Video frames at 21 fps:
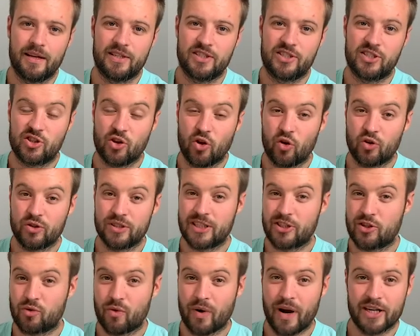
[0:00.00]
and Saul's
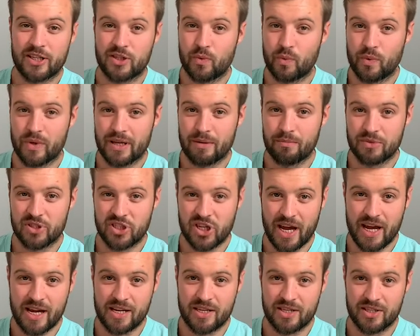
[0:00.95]
interaction with him
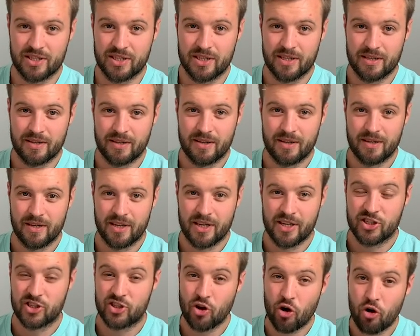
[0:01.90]
changed.
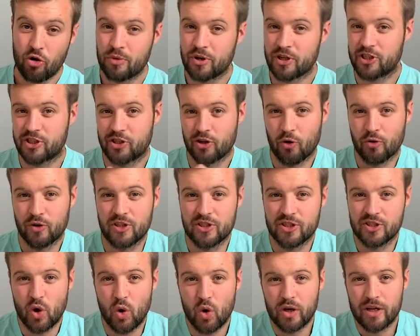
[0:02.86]
So much so that
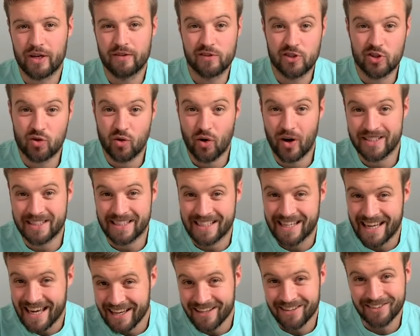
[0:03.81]
Saul even tried to
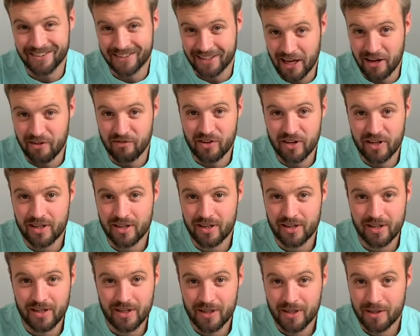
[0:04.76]
kill David.
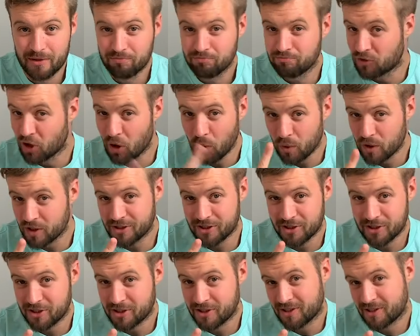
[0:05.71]
Not
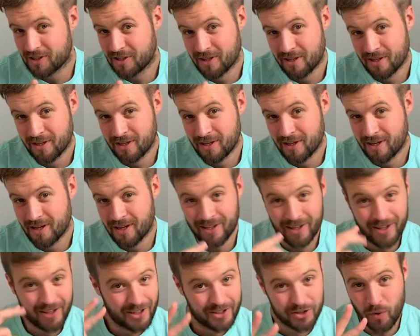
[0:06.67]
once,
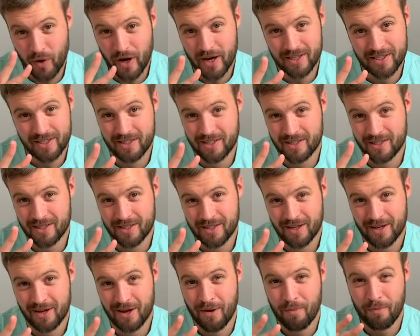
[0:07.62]
not twice,
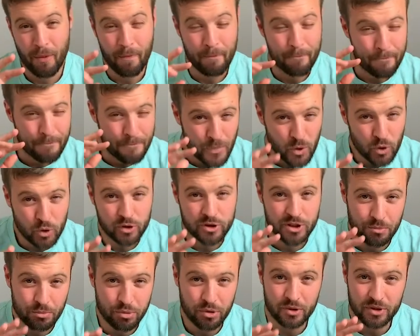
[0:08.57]
but
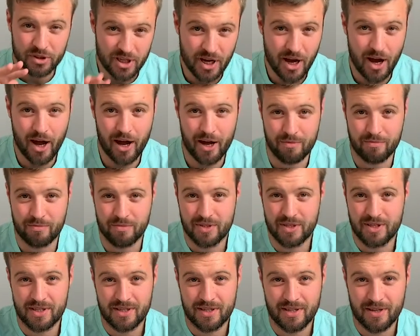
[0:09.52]
multiple
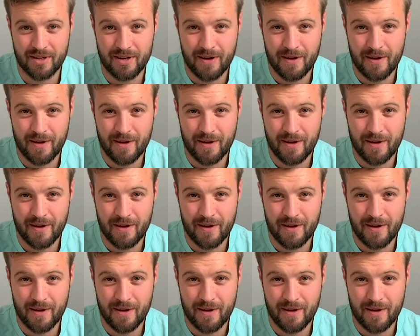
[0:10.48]
times.